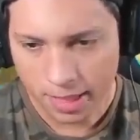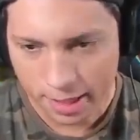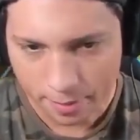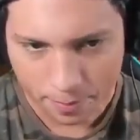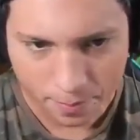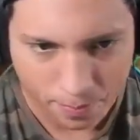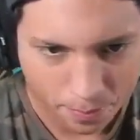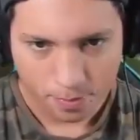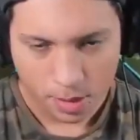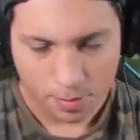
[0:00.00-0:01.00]
Let's get it.
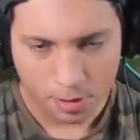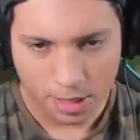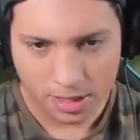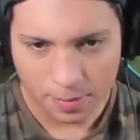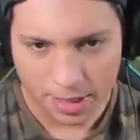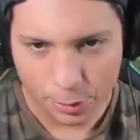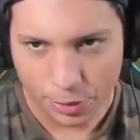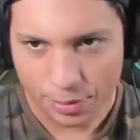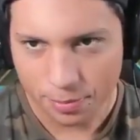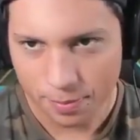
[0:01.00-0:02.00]
bro, we, I think my
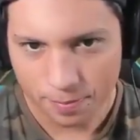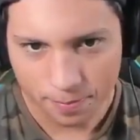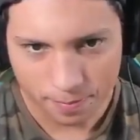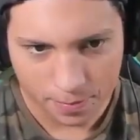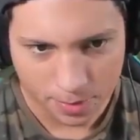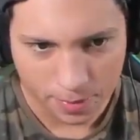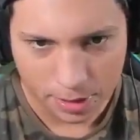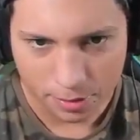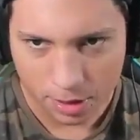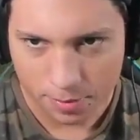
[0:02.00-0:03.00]
green. Get stop, we win. If we get
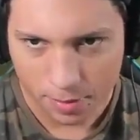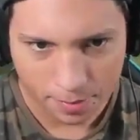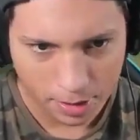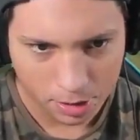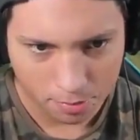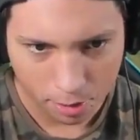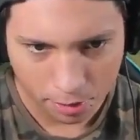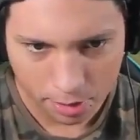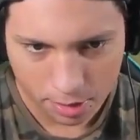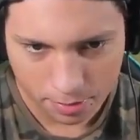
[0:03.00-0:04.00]
a stop, we win. Animation
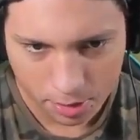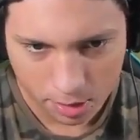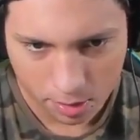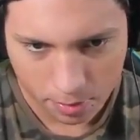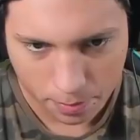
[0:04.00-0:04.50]
broken or some shit.